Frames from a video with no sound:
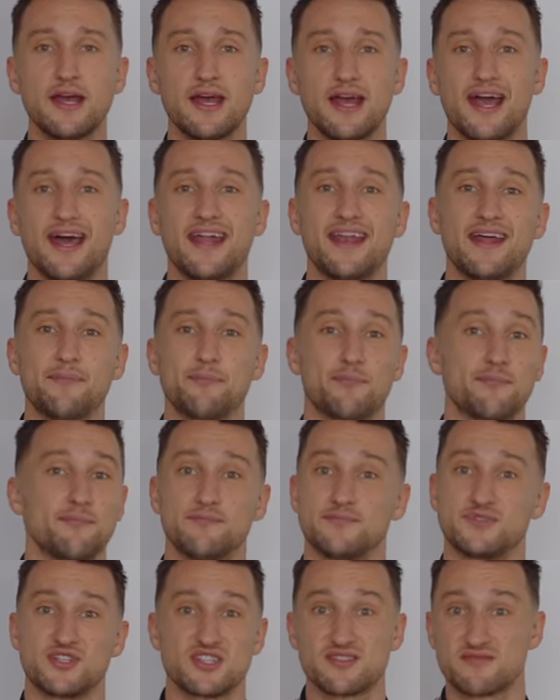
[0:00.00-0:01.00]
and then
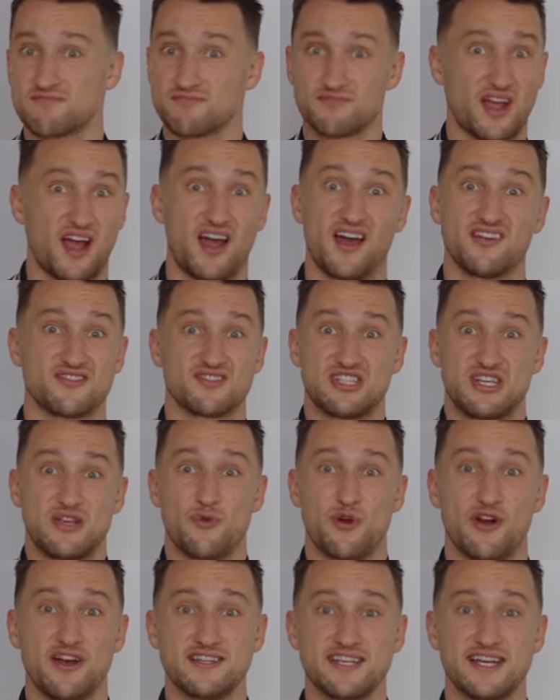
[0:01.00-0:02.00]
just kind of see
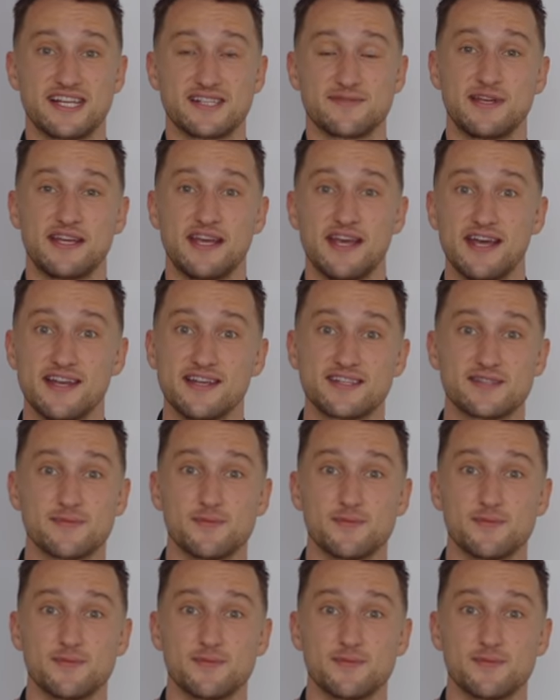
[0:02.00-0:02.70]
where it takes me. It is